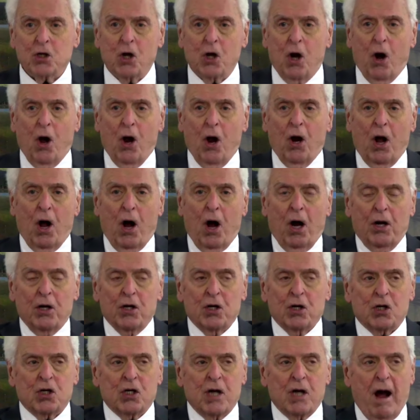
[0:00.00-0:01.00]
all on
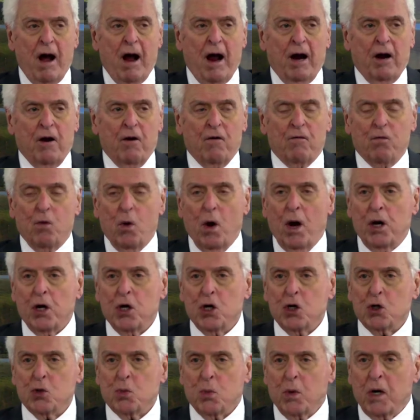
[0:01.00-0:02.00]
the side of what
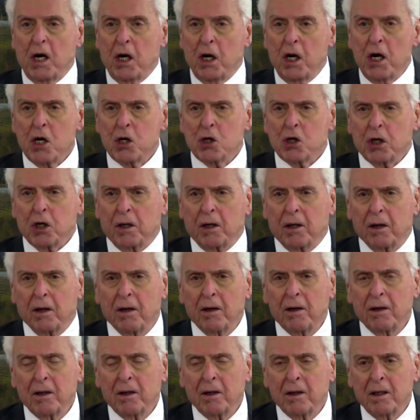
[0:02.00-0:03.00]
is religion.
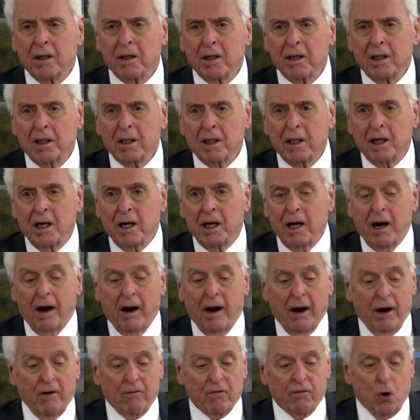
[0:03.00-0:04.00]

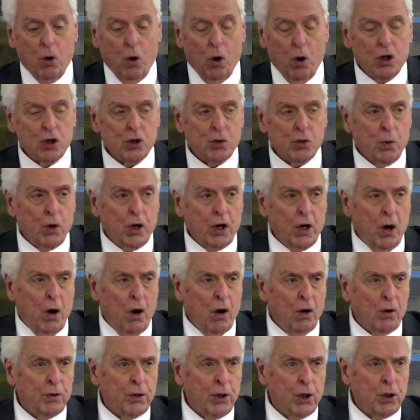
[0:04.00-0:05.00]
And of course, we
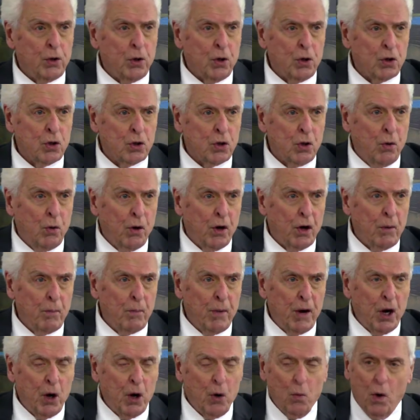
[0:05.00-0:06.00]
know that there's going to
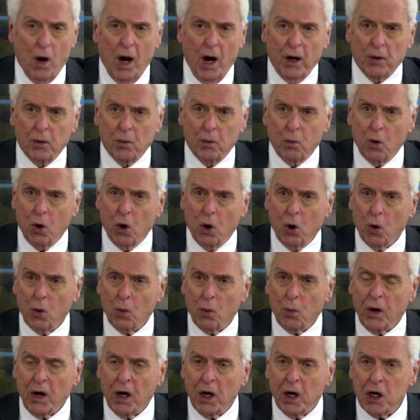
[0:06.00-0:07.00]
be a one
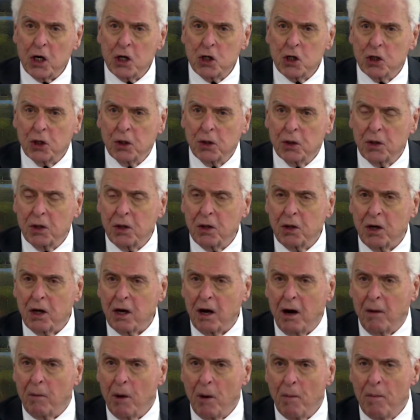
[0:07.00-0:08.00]
world religion
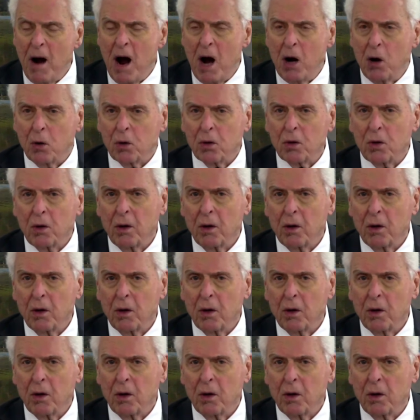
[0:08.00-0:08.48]
come about.